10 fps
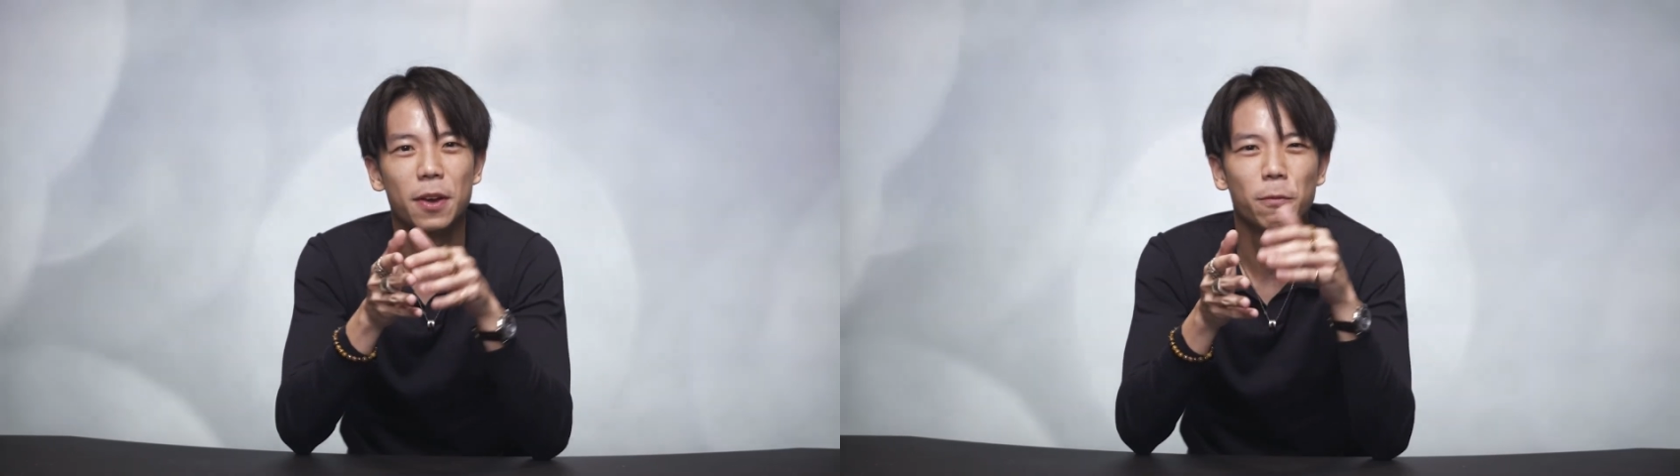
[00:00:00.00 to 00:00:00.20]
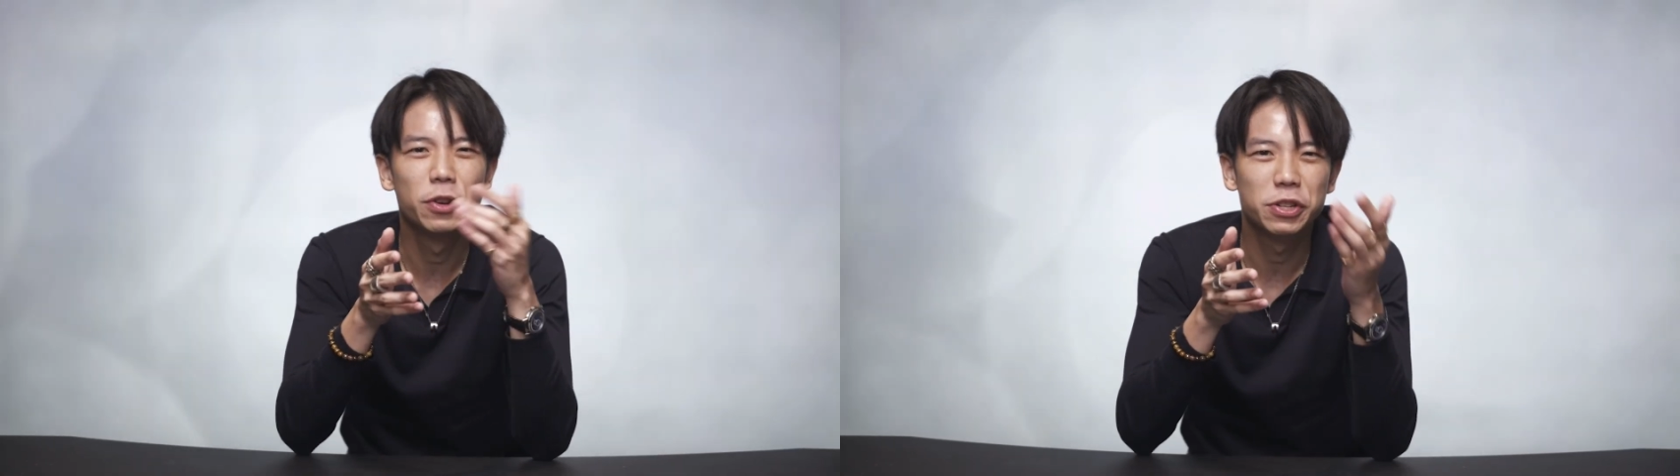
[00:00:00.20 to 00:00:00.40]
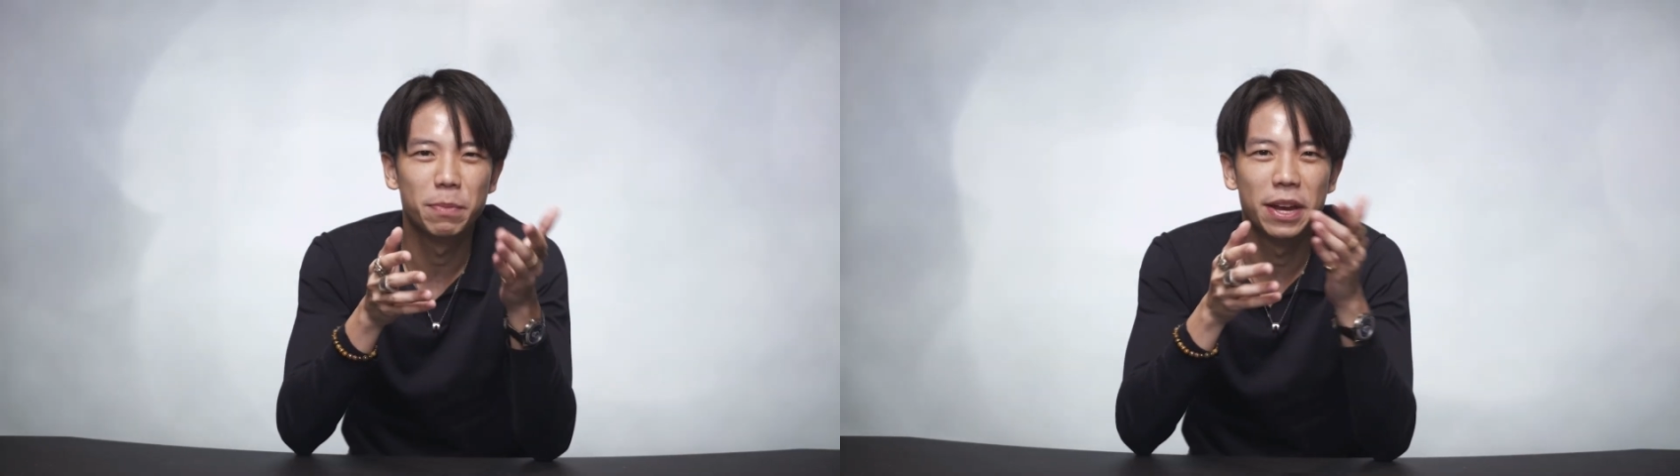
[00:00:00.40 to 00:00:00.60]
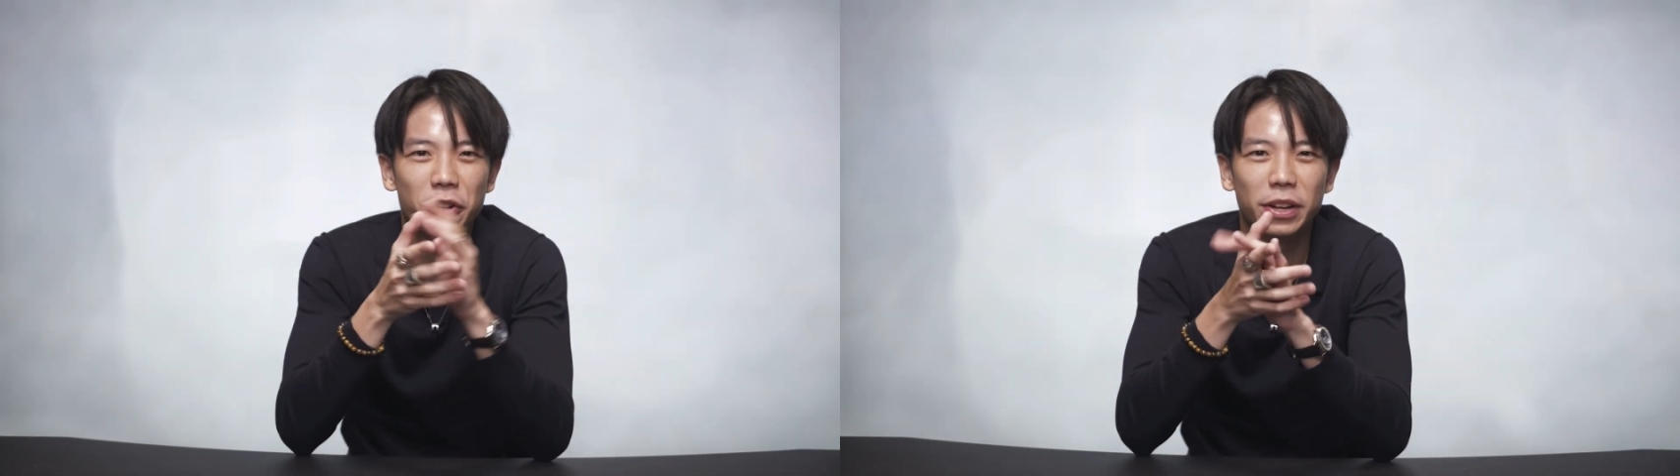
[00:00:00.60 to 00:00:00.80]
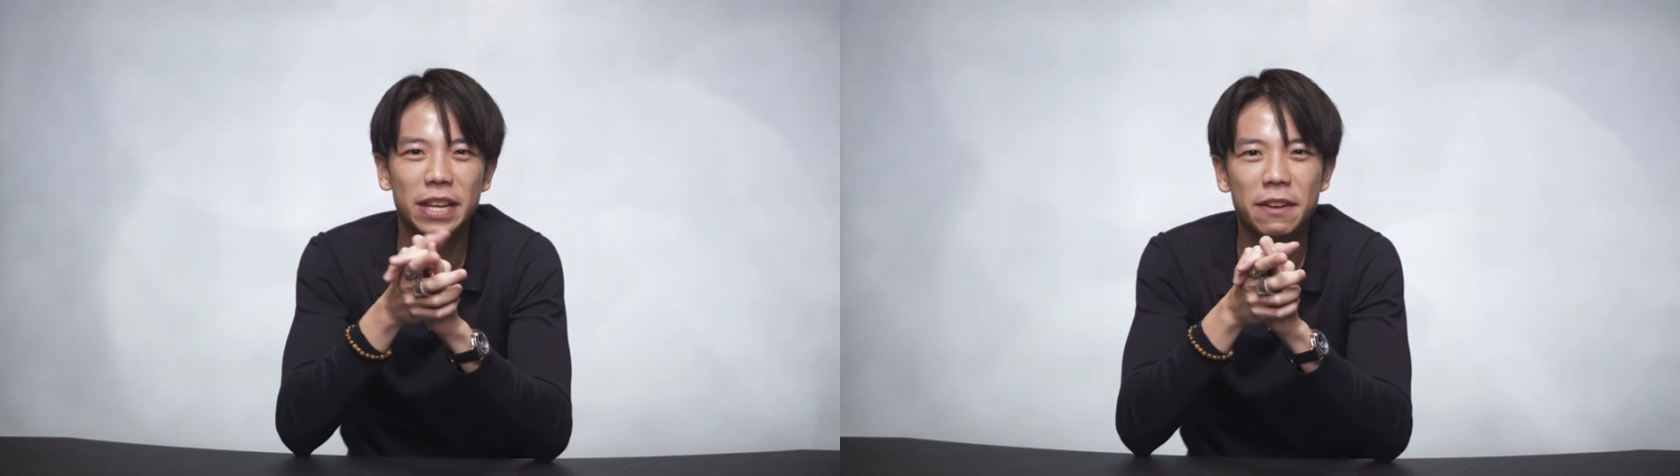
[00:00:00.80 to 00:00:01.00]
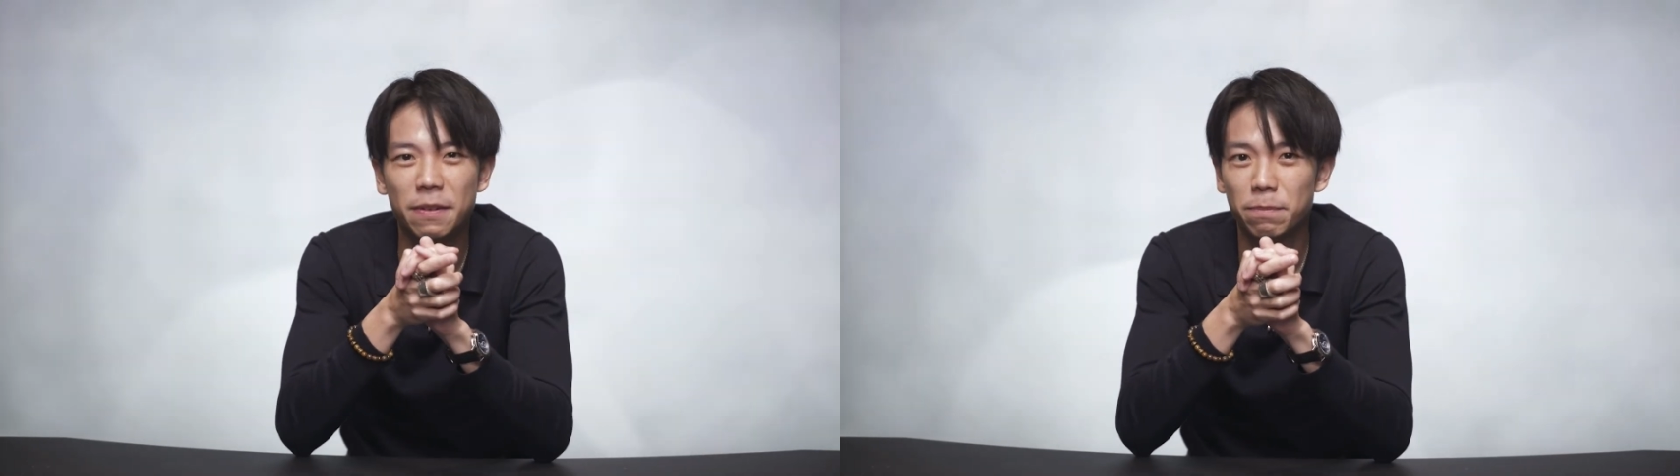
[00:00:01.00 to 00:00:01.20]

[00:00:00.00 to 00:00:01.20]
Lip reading: which may not even